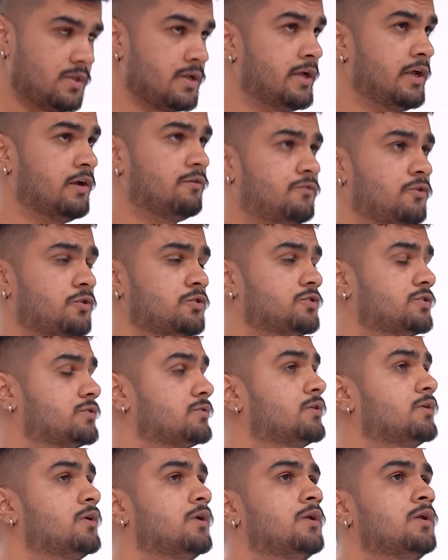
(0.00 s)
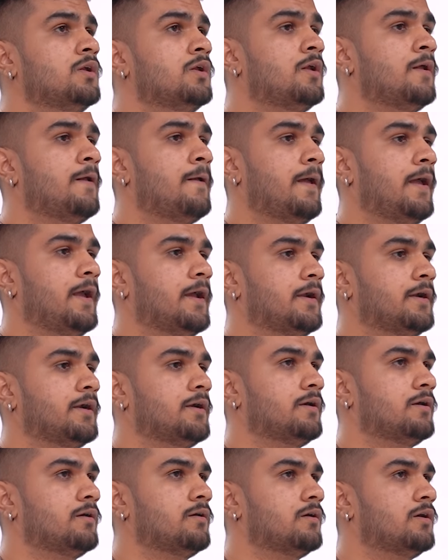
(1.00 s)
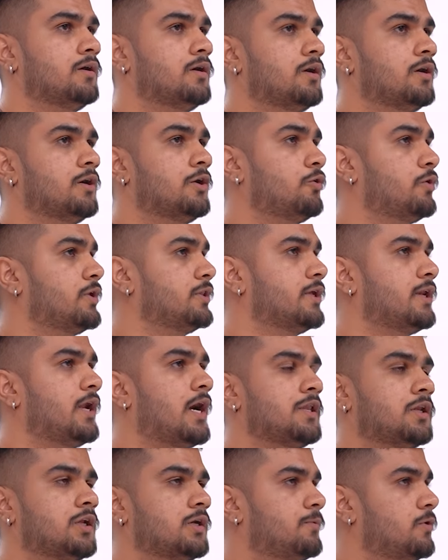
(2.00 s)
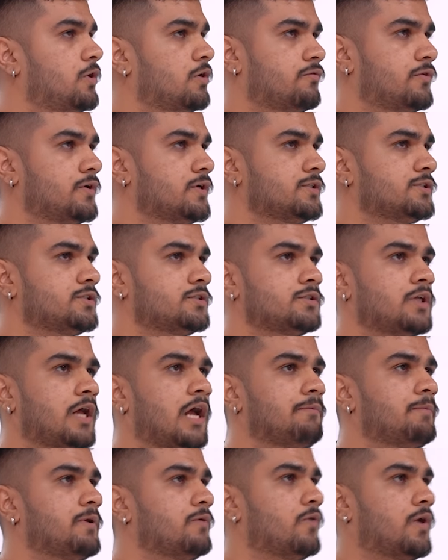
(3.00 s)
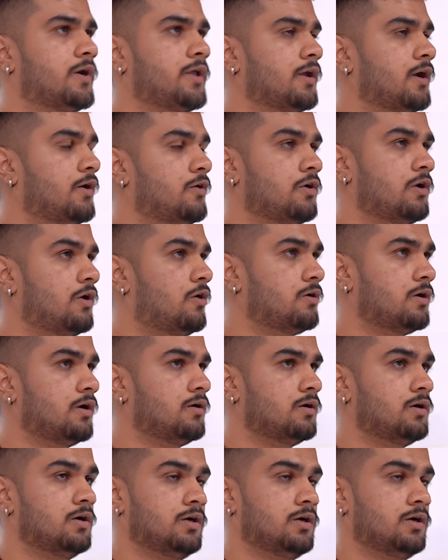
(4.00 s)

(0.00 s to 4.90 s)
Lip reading: Air Force. And during the last couple of years, I've been working out a